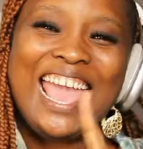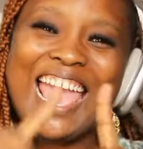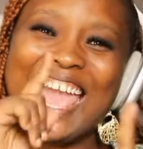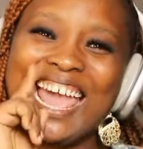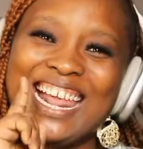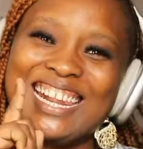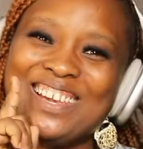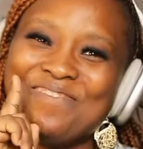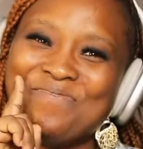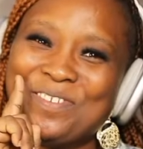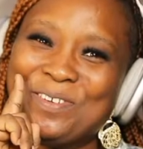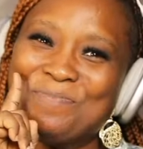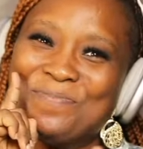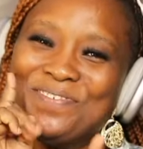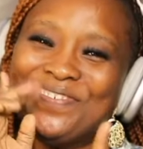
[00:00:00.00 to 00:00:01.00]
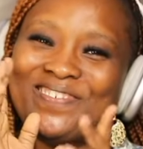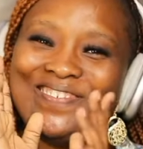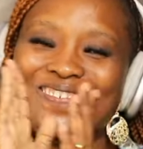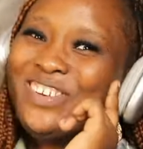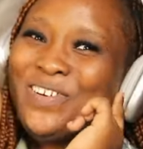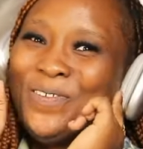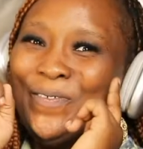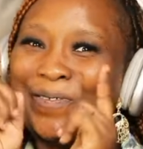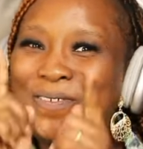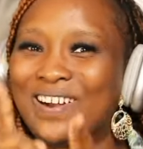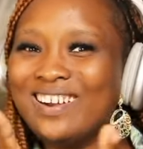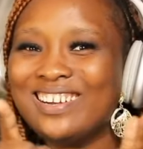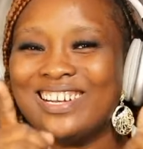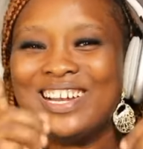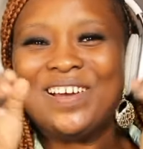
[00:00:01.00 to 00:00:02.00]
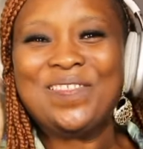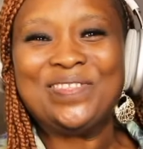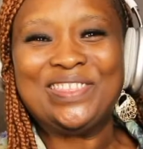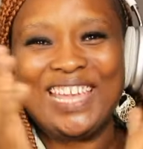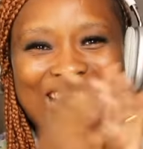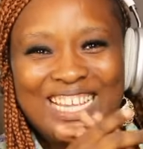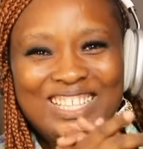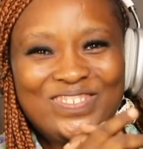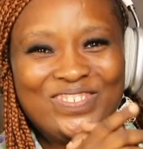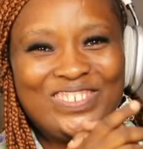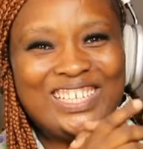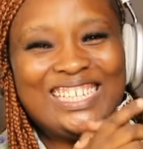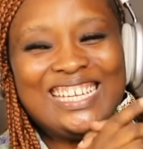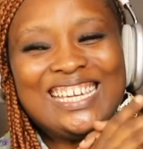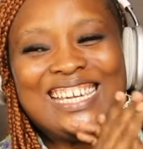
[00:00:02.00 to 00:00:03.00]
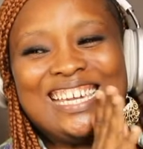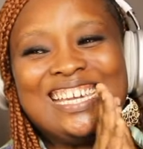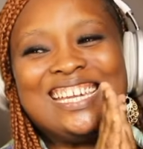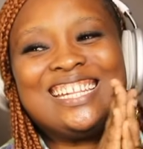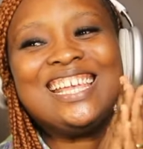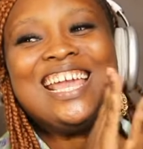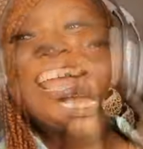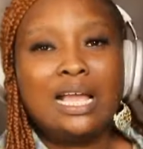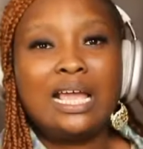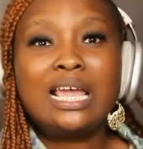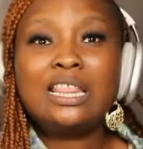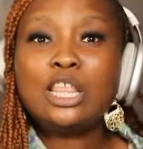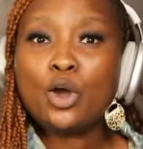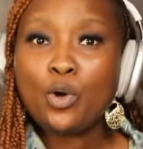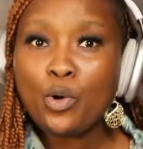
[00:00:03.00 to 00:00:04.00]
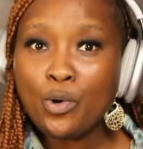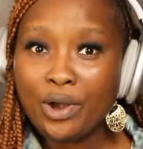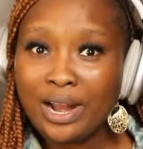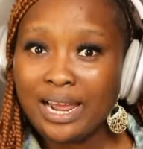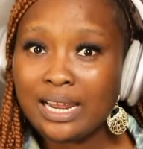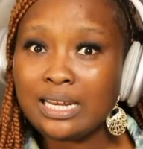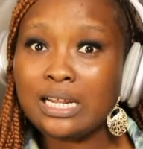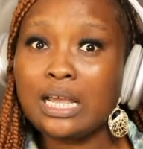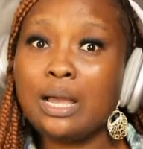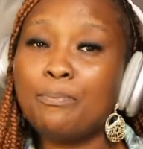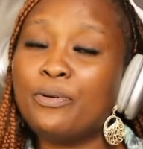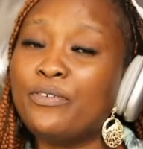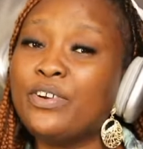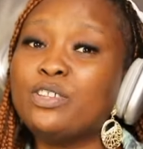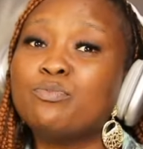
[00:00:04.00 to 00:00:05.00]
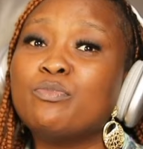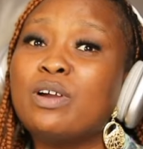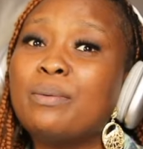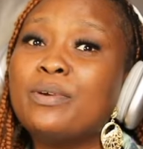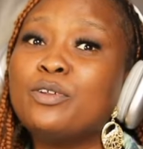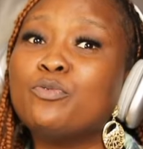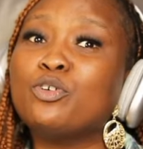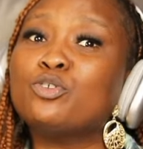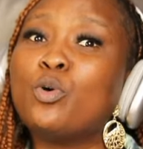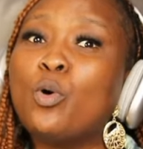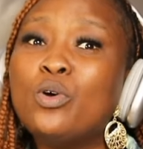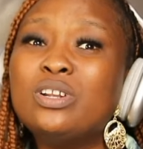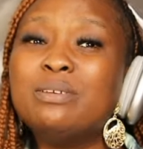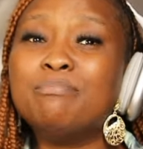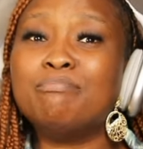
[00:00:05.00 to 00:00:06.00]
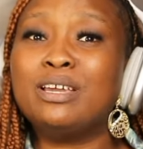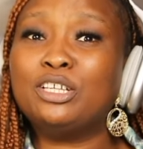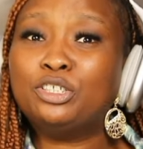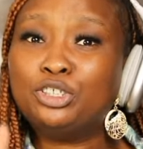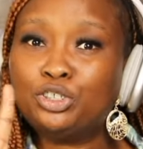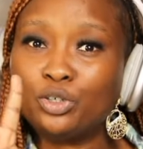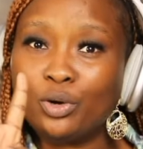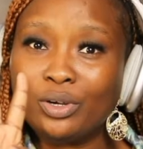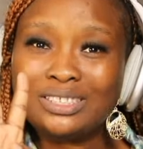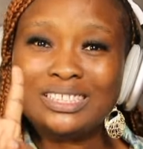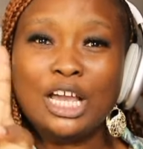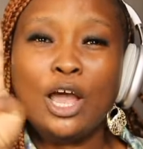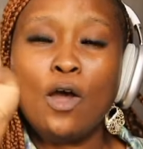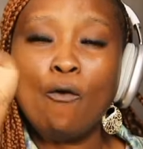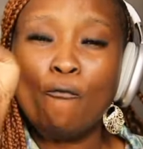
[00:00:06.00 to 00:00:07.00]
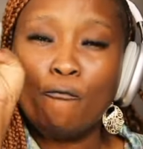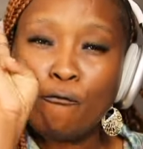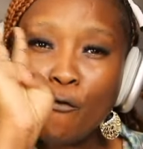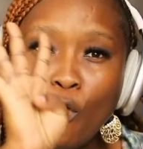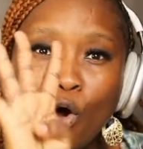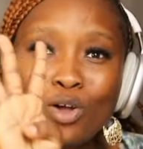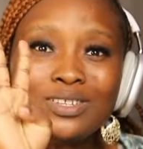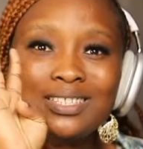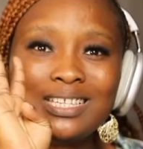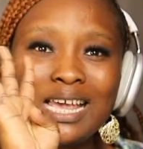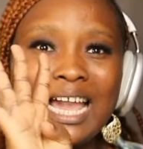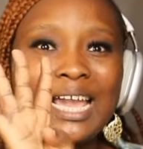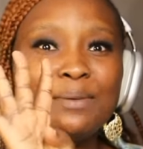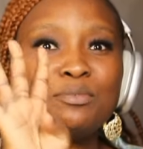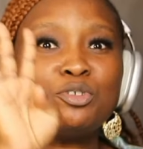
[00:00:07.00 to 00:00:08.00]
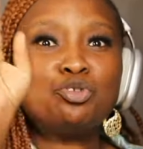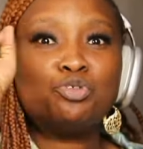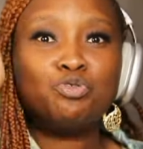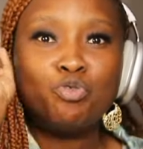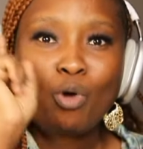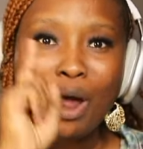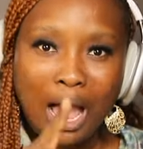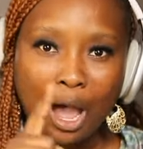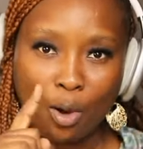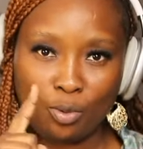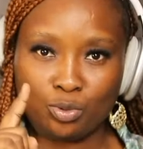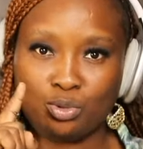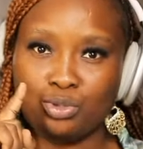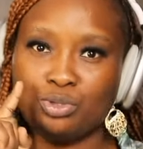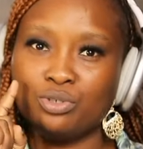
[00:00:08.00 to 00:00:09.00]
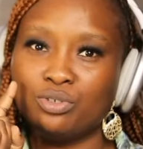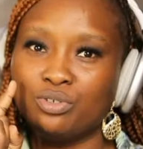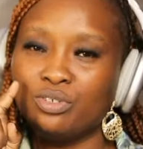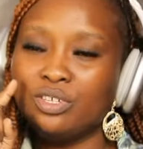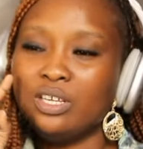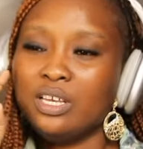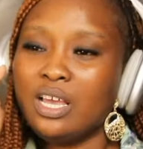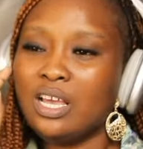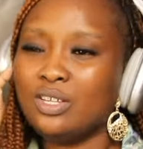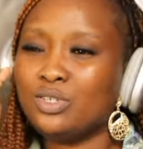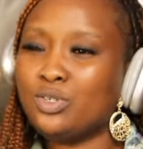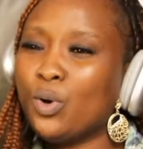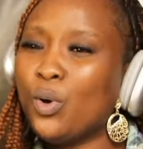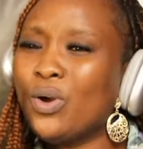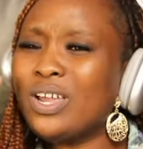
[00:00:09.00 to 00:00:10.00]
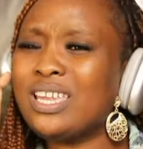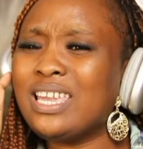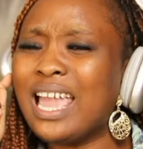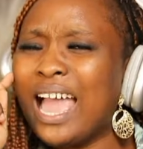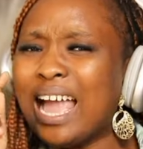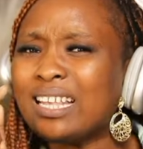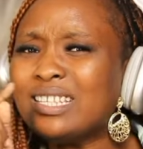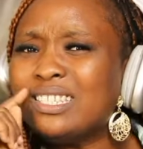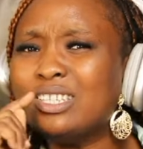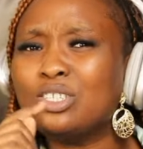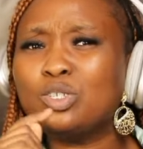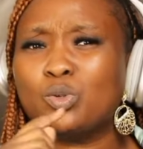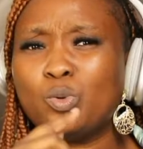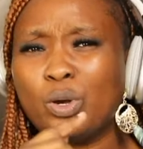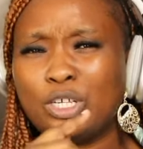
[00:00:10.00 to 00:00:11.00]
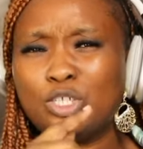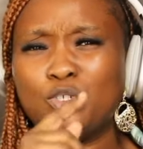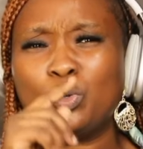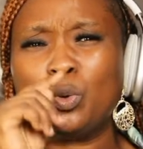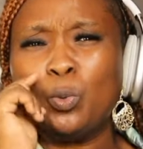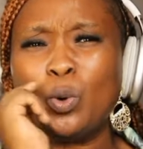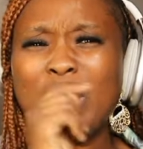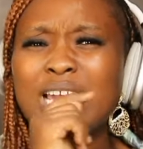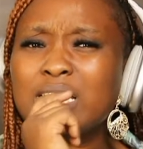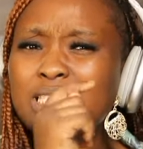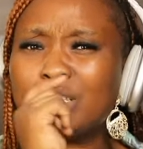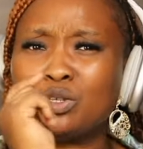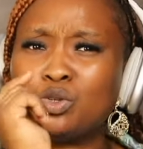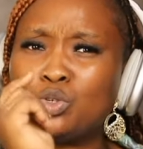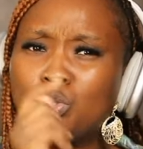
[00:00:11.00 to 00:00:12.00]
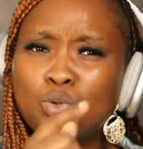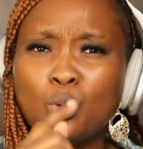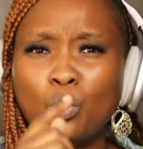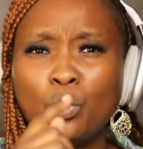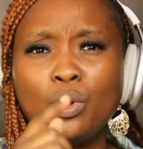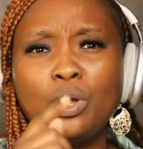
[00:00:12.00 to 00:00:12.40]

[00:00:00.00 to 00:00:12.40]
Hello people, you're welcome. Thanks for clicking. In the Quran, Prophet Muhammad was only mentioned four times throughout. So he asked this question, why is it so?